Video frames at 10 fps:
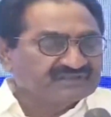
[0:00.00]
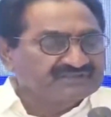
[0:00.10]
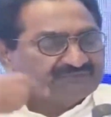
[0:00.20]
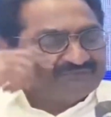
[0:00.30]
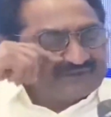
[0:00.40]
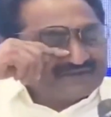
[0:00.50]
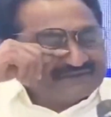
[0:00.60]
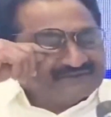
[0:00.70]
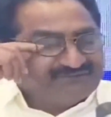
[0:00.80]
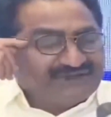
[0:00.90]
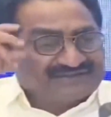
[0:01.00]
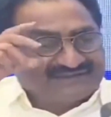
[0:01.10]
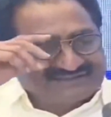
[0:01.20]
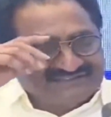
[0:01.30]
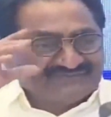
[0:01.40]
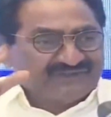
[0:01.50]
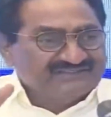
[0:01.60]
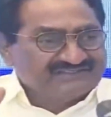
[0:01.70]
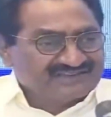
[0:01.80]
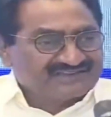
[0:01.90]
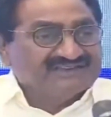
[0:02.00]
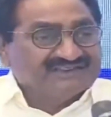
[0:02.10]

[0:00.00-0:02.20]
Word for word: They forgot the fact that these files are